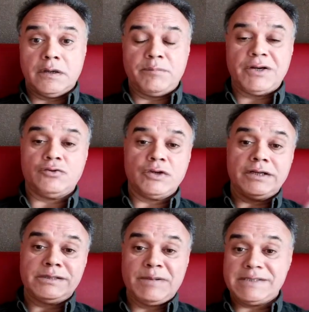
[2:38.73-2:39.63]

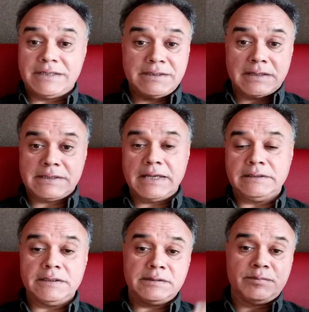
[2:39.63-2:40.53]
peritoneal space, that's
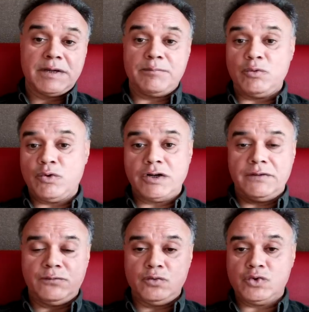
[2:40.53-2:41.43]
ascites, pleural
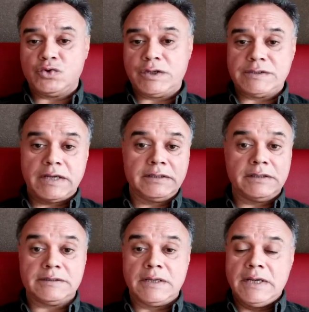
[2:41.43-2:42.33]
effusion,
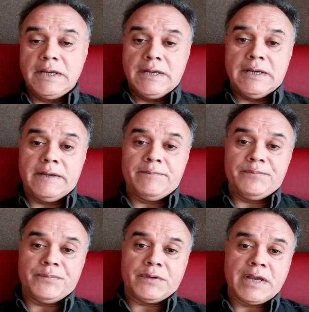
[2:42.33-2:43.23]
ascites,
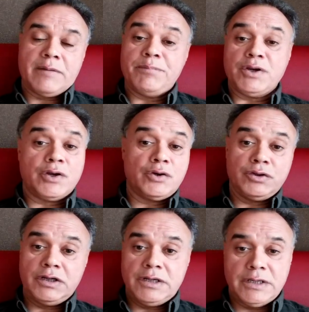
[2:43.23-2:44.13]
and
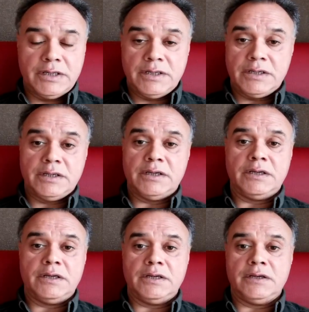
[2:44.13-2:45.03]
pericardial
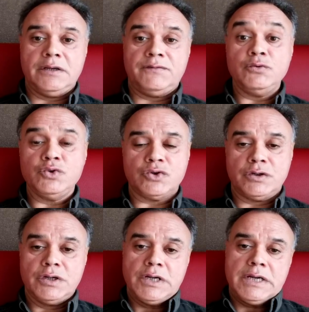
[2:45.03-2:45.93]

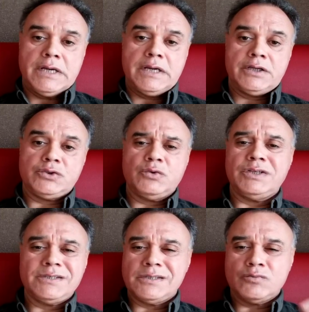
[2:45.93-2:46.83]
effusion. So
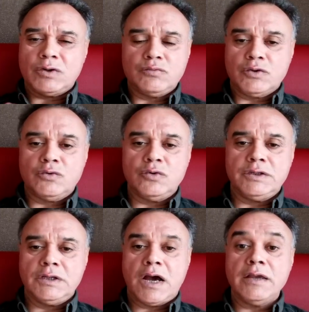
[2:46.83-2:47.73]
this is what we call
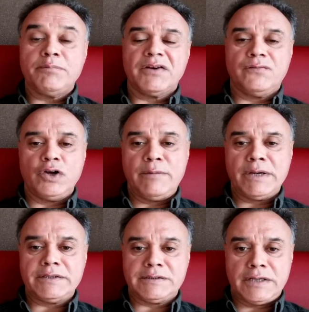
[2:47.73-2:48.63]
the
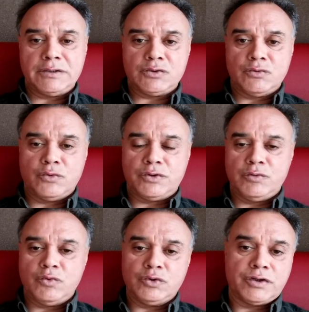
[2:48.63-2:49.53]
hypervolemic states or the
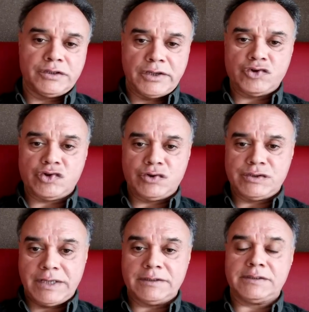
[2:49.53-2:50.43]
water retention
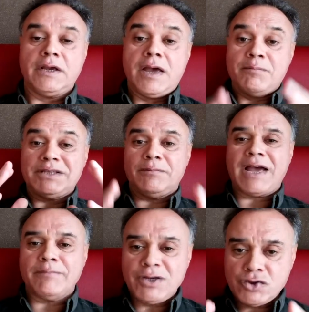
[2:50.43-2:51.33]
states. But
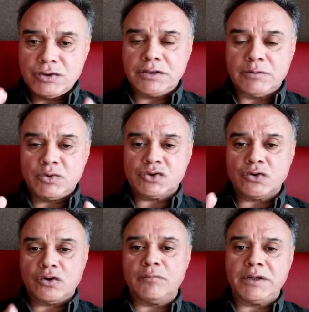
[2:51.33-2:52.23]
I mentioned that the most
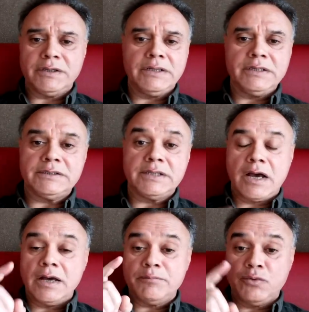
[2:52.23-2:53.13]
common is the
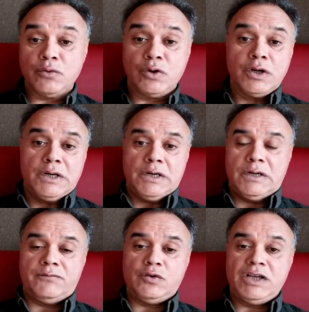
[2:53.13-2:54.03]

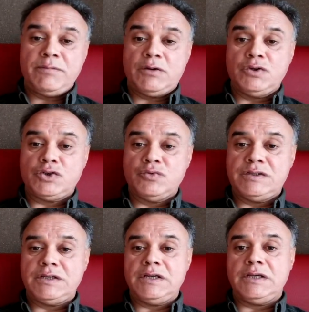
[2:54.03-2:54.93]
hypovolemia, which we
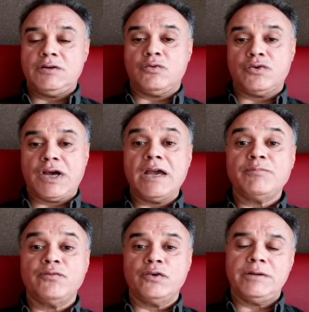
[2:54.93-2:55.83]
see in, or the
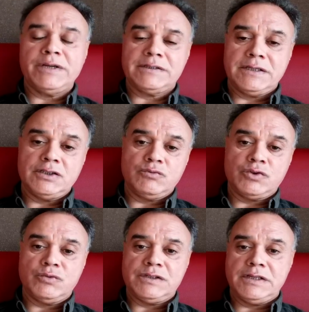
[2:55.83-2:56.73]
hypovolemic states
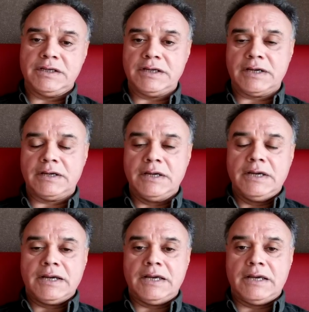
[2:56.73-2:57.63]
which we see in
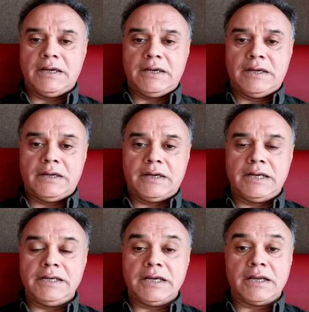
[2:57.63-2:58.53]

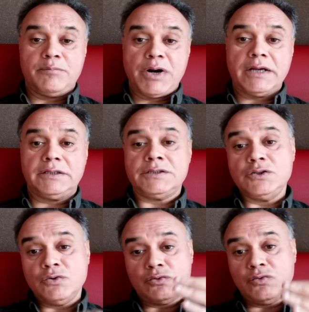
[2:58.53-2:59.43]
clinical practice
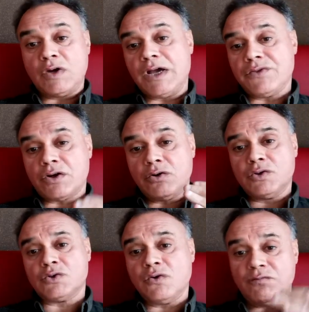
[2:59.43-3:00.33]
due to either
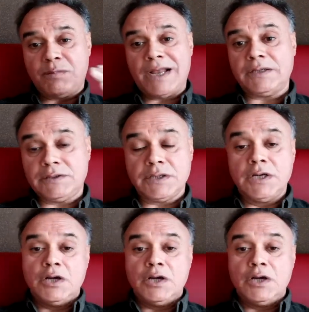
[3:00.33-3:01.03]
loss of blood